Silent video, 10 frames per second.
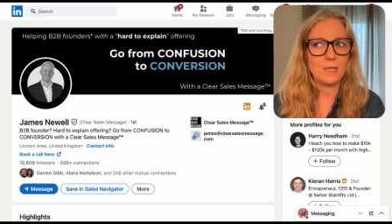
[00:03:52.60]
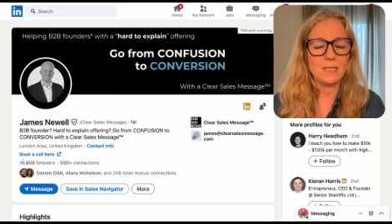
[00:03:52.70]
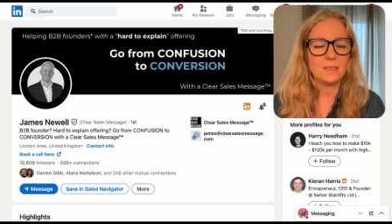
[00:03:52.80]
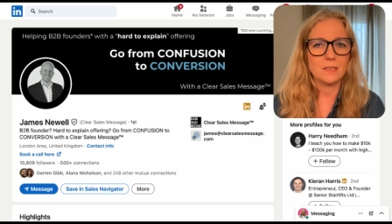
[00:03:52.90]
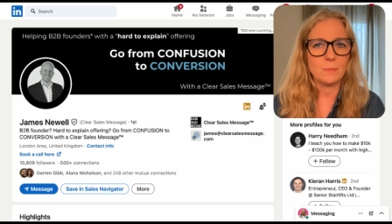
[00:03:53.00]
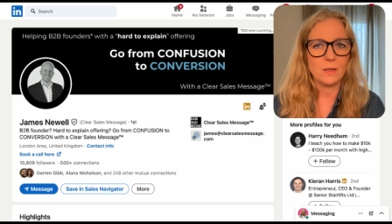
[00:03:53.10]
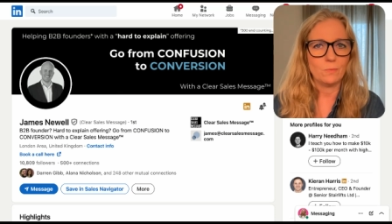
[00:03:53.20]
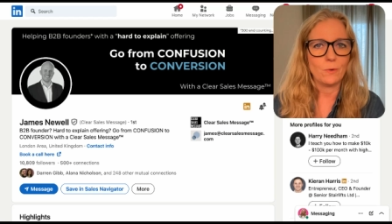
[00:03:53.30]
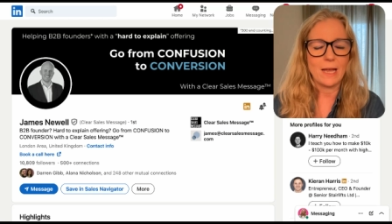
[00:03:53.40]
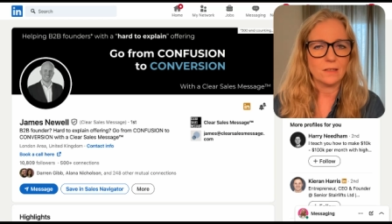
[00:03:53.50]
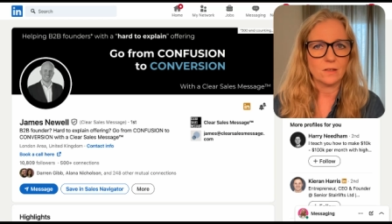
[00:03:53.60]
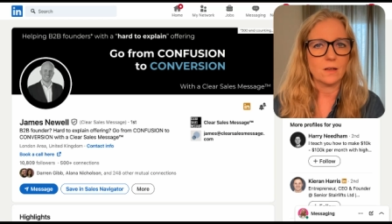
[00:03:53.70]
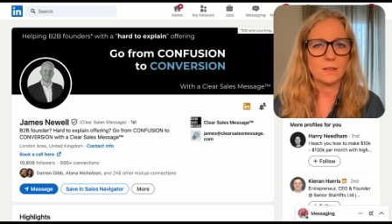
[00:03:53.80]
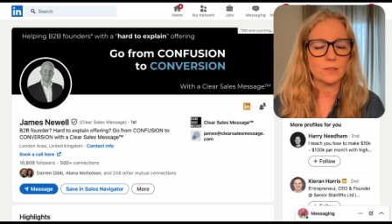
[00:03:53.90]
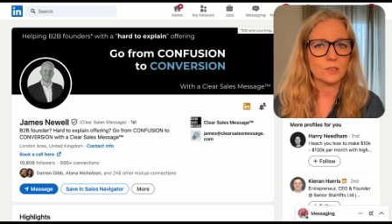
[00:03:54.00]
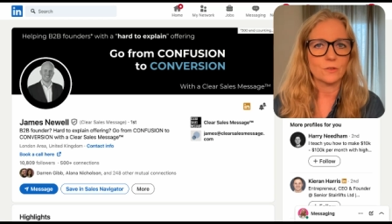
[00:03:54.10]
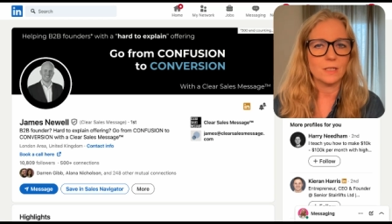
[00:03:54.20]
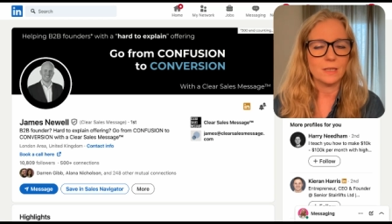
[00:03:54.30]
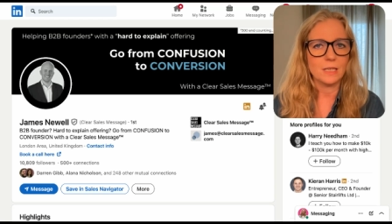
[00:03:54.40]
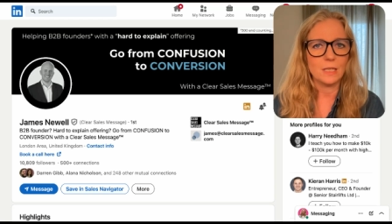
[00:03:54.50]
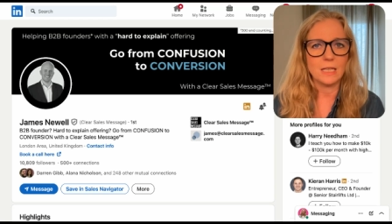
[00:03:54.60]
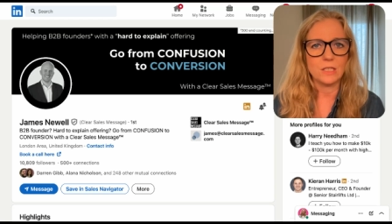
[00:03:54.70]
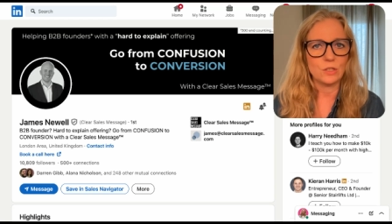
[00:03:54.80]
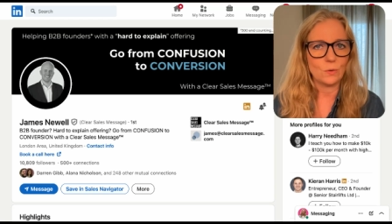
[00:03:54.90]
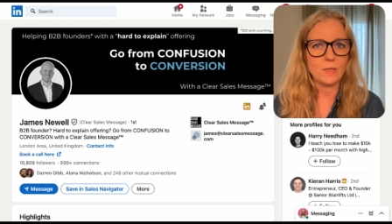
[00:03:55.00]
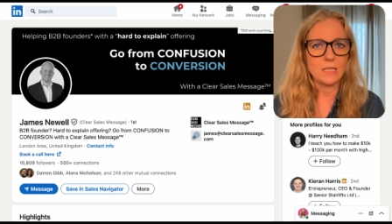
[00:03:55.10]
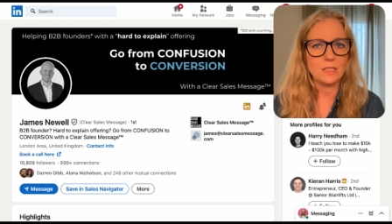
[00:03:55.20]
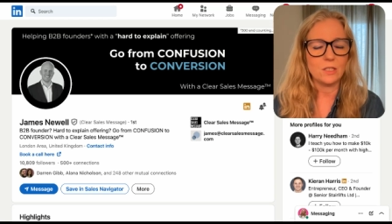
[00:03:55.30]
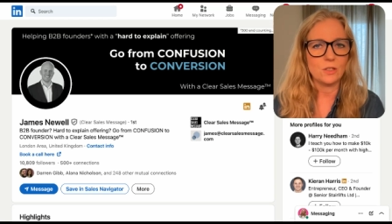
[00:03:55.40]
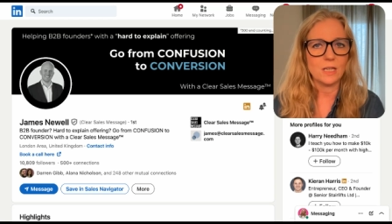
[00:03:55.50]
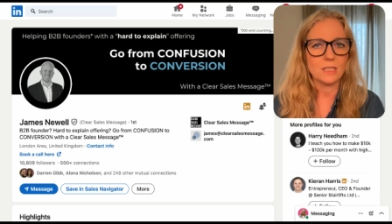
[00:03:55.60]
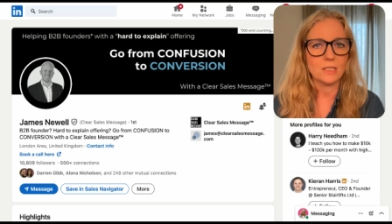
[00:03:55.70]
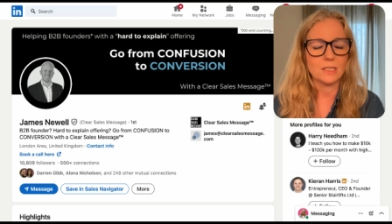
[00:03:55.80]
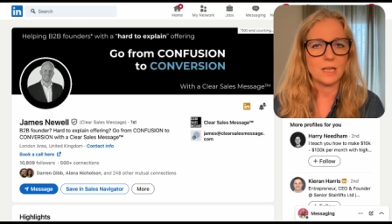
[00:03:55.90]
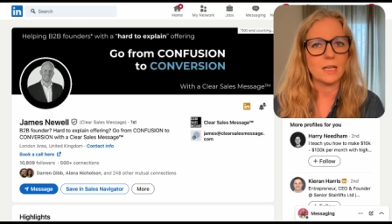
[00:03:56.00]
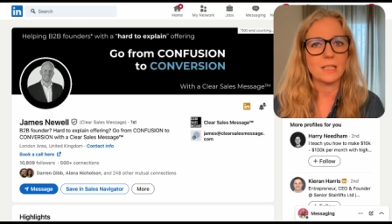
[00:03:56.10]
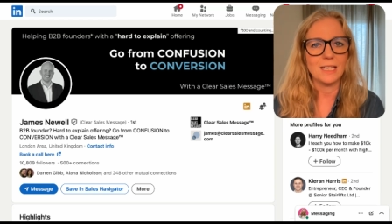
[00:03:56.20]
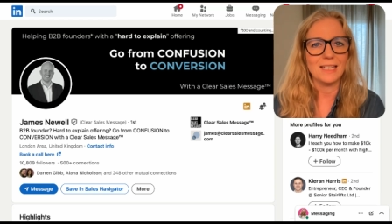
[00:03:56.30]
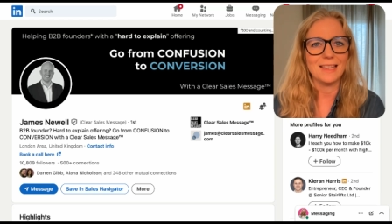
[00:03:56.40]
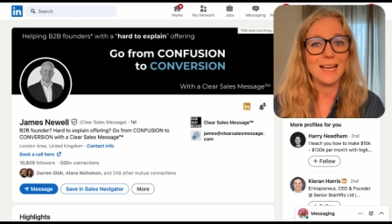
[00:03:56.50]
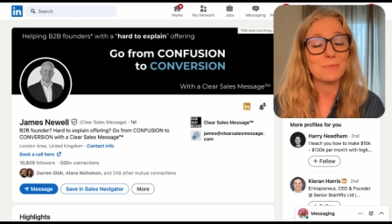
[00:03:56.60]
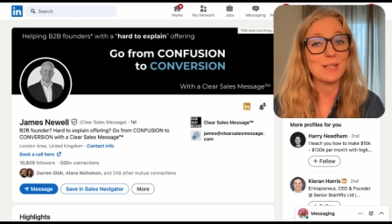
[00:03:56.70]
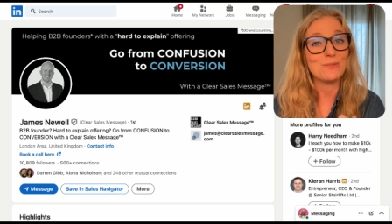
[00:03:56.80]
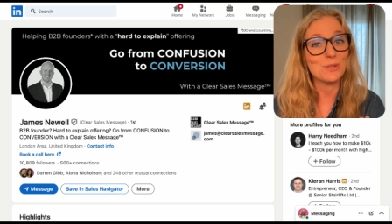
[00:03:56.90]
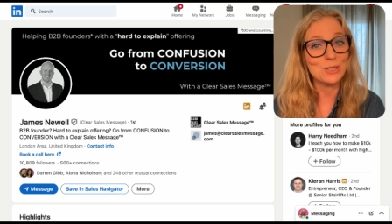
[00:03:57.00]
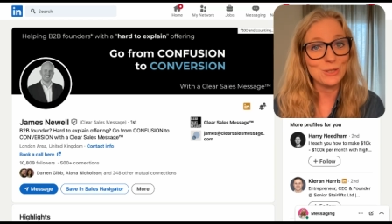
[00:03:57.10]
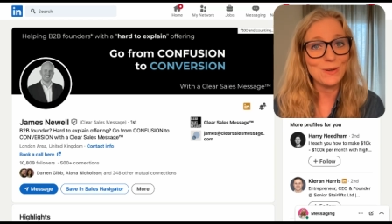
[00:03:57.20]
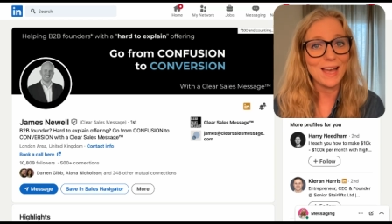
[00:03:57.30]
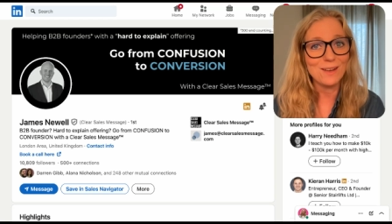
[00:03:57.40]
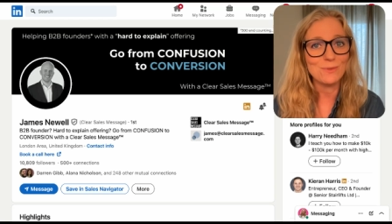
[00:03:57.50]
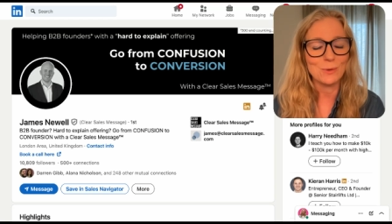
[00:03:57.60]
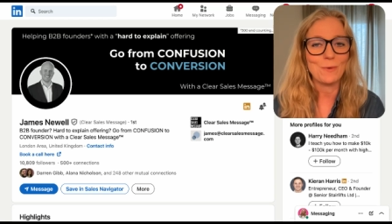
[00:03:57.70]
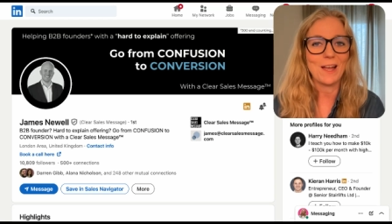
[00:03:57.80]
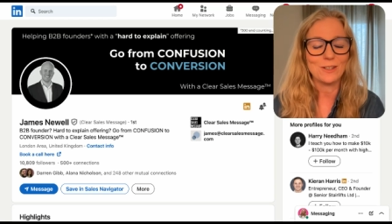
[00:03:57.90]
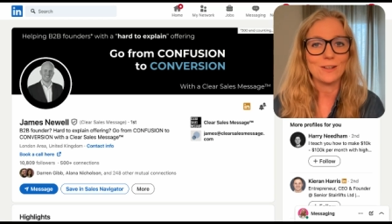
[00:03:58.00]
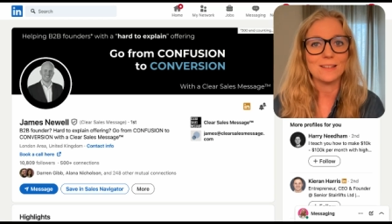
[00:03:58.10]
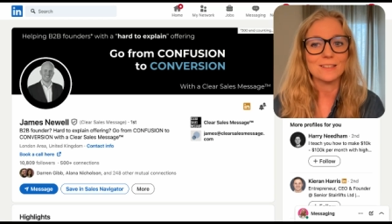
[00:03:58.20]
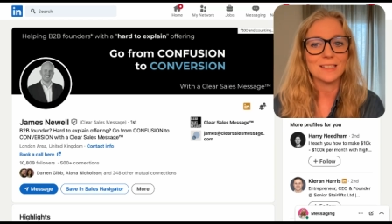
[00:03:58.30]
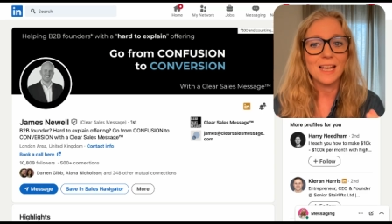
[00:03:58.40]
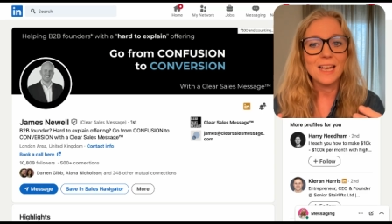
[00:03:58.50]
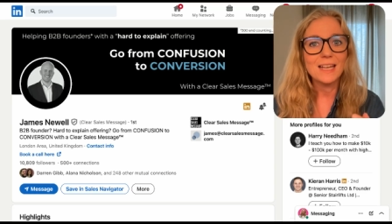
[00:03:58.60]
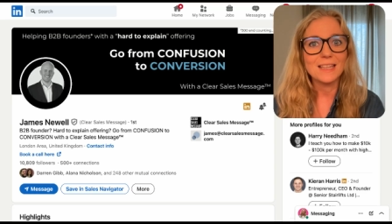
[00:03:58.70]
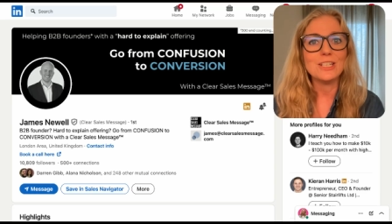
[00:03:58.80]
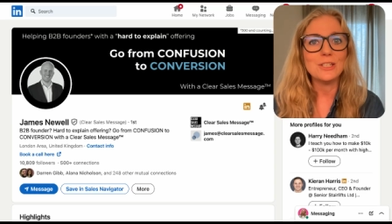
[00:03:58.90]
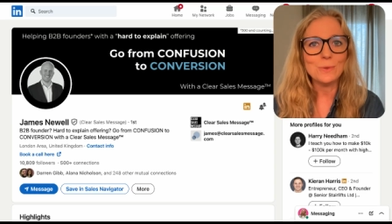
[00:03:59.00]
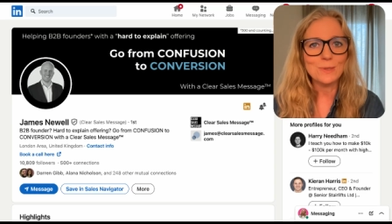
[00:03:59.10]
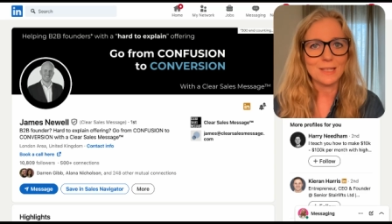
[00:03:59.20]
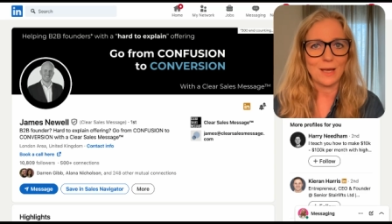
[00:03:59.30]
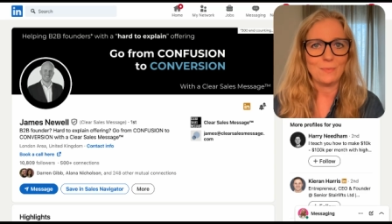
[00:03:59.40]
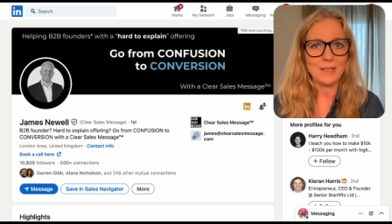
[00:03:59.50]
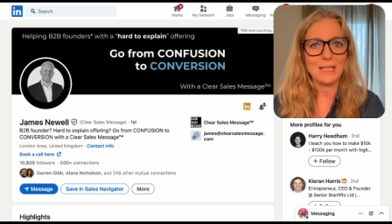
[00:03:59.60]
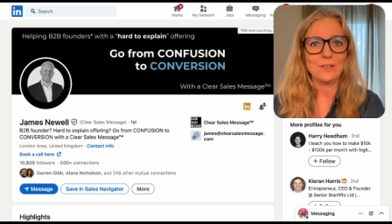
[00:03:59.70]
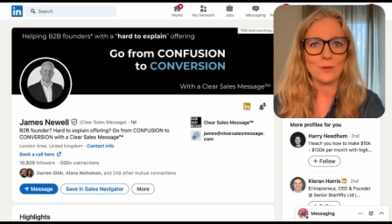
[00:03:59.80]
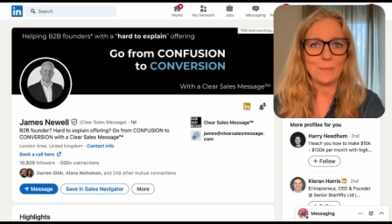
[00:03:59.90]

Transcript: pieces about brand colors or anything. It's so easy to get stuck in that. But if you do have your brand colors, then use them in